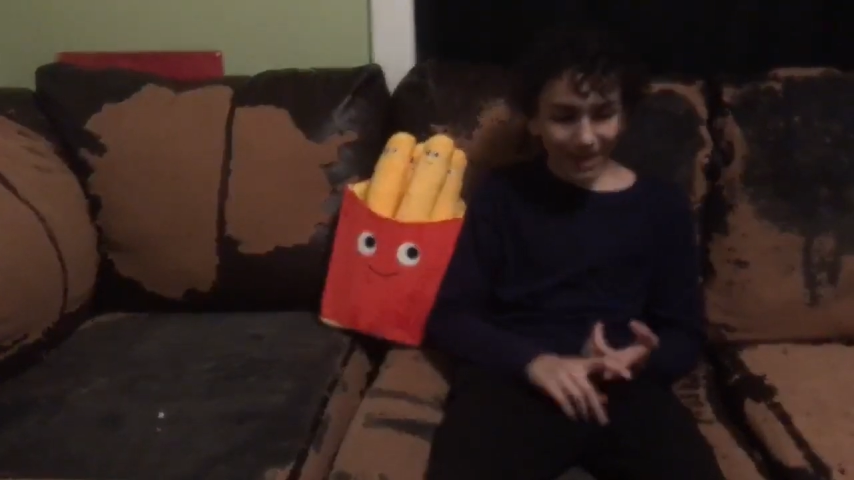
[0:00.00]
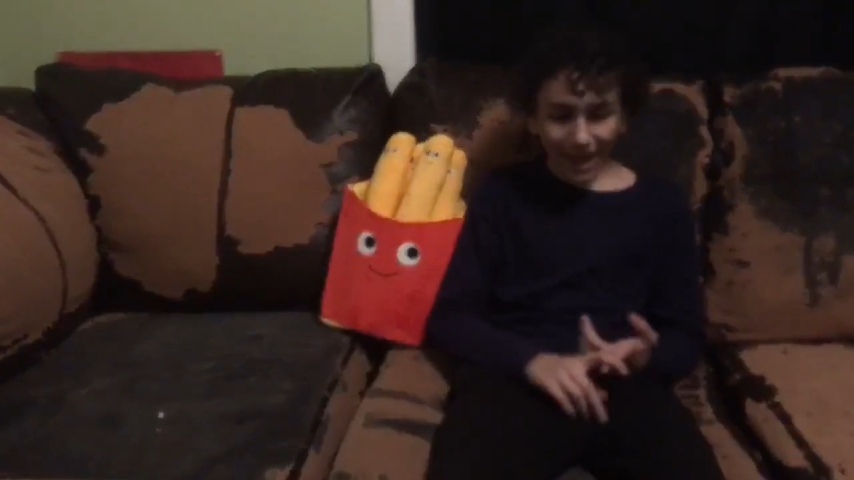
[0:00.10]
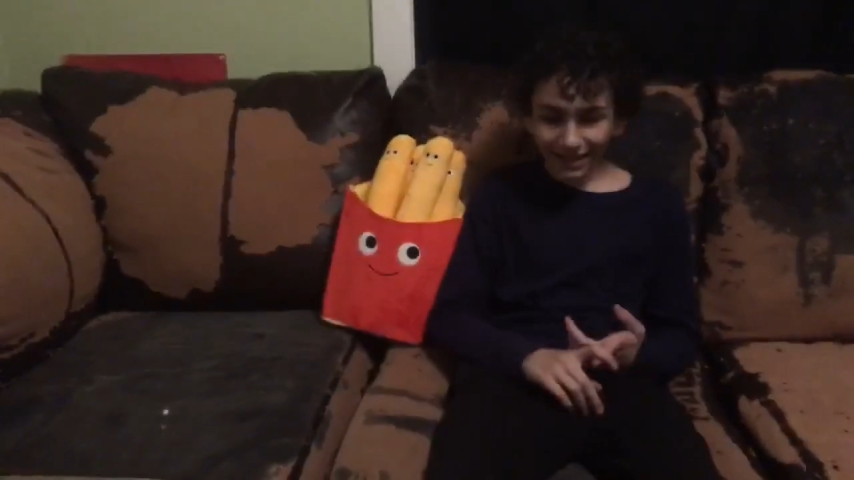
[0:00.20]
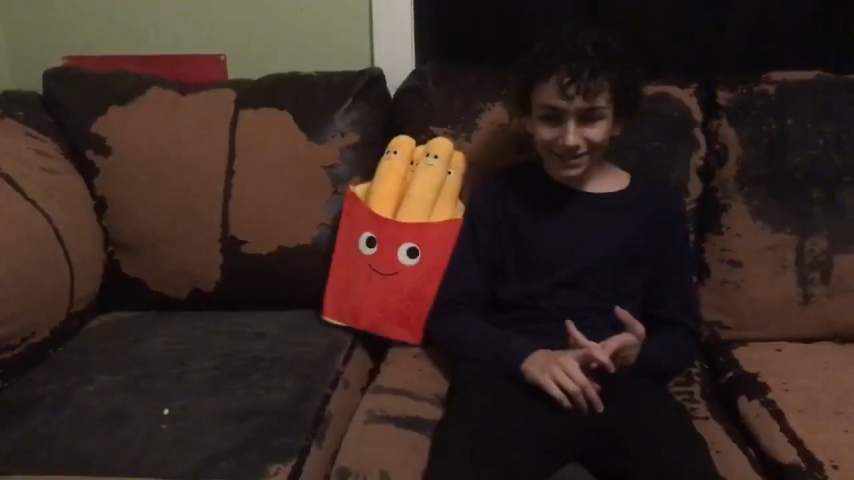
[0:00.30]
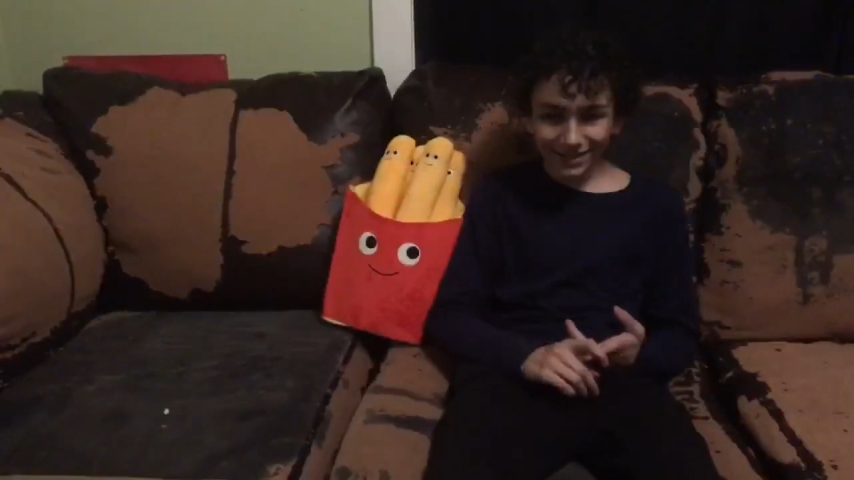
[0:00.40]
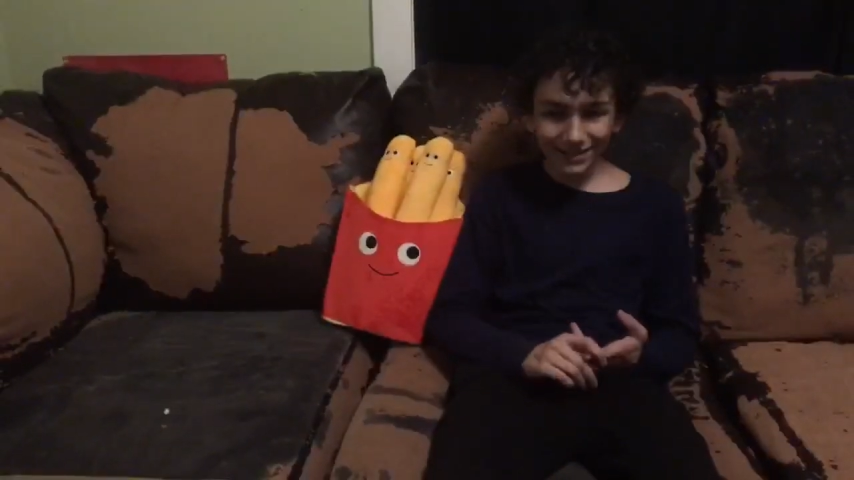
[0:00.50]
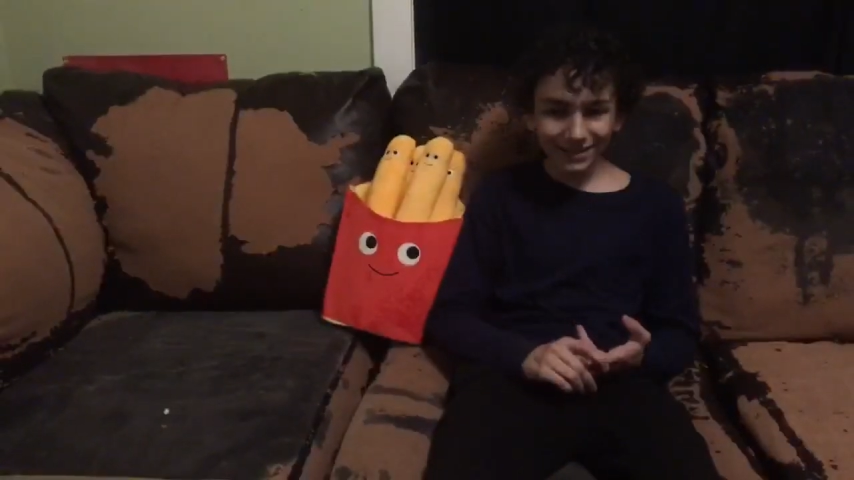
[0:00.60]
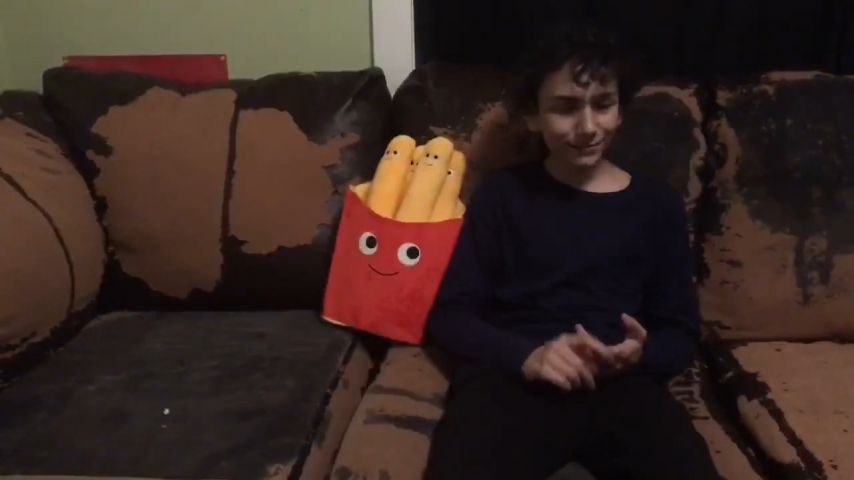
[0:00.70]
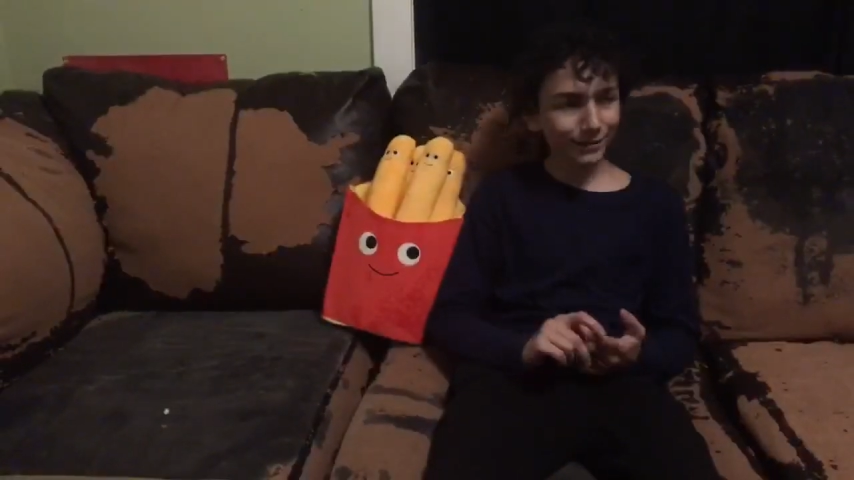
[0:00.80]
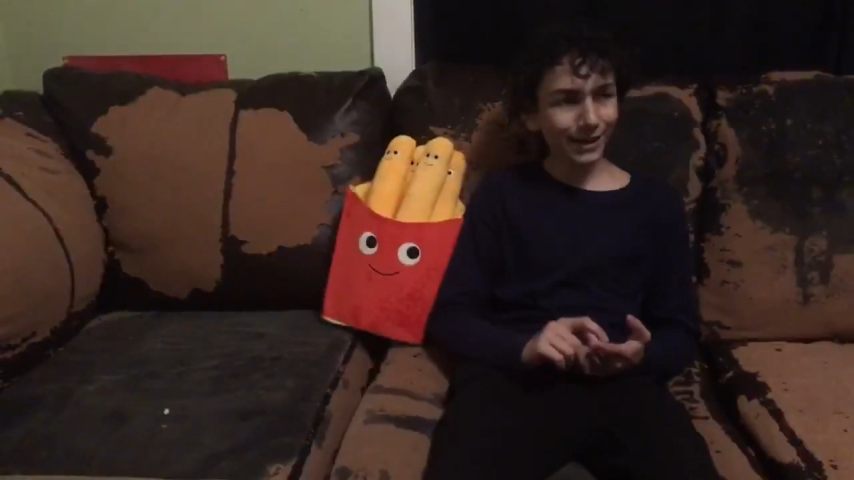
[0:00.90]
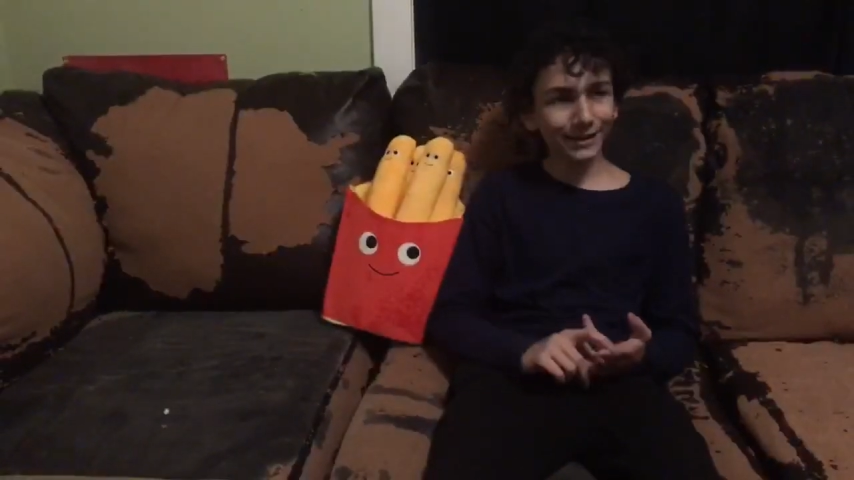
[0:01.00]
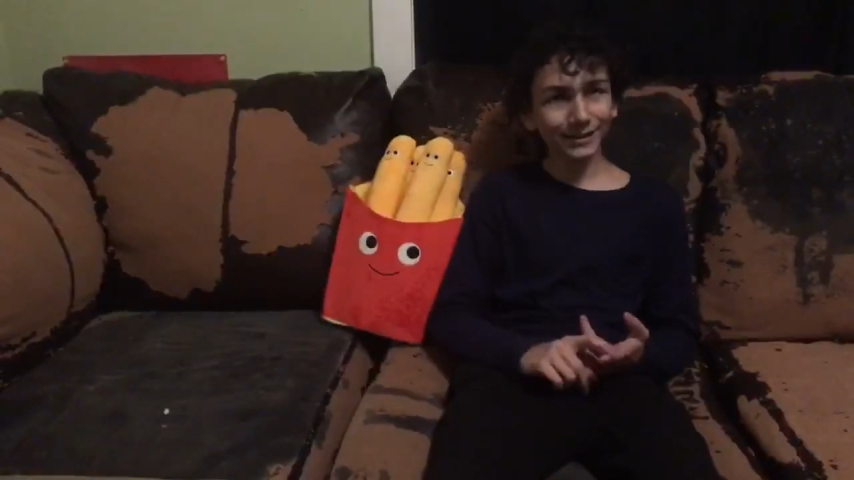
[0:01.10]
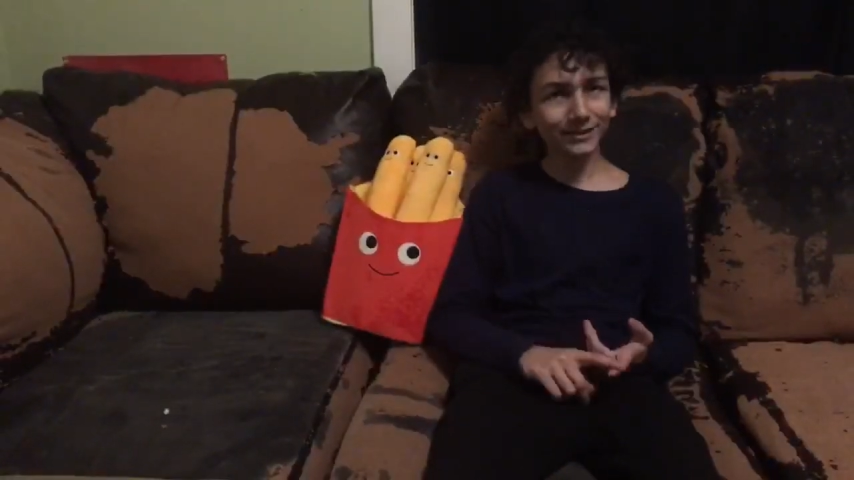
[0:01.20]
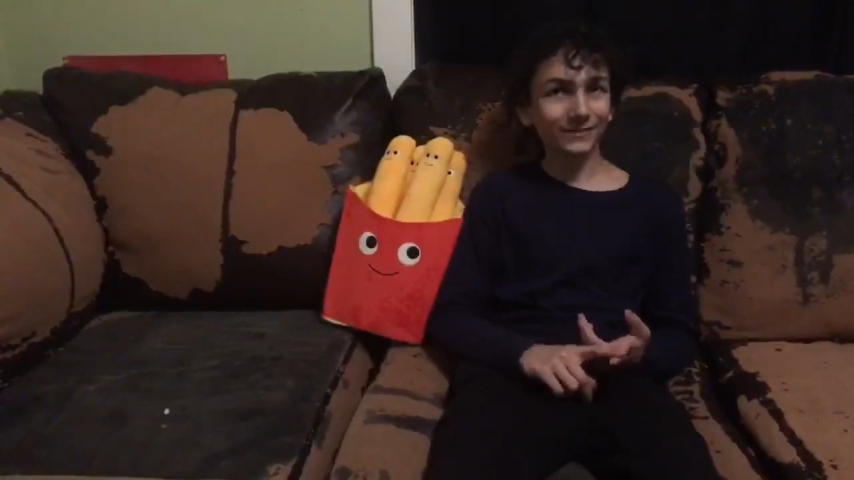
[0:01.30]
acting is, like,